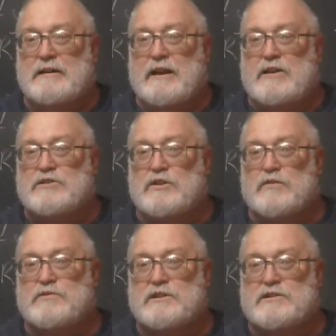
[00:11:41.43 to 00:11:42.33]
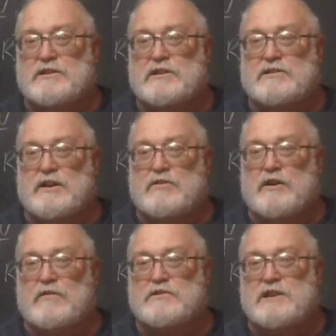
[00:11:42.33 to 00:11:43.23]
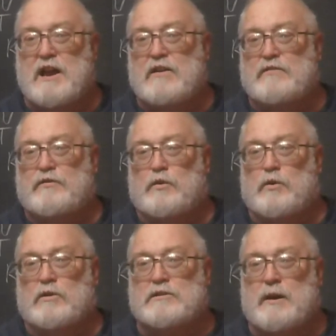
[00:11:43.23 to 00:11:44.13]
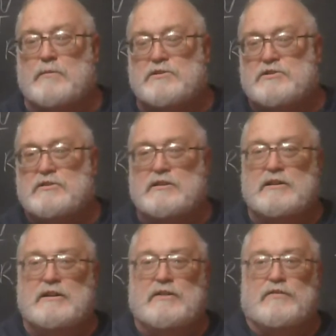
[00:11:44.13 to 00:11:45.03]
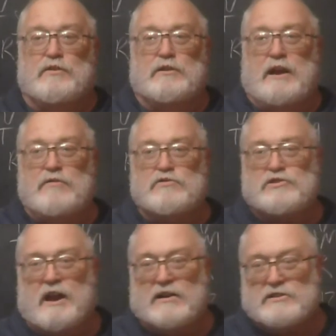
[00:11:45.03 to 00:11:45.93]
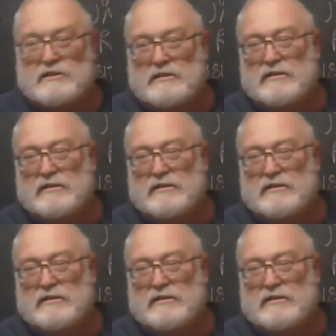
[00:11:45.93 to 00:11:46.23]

He serves as Secretary of State for Andrew Jackson.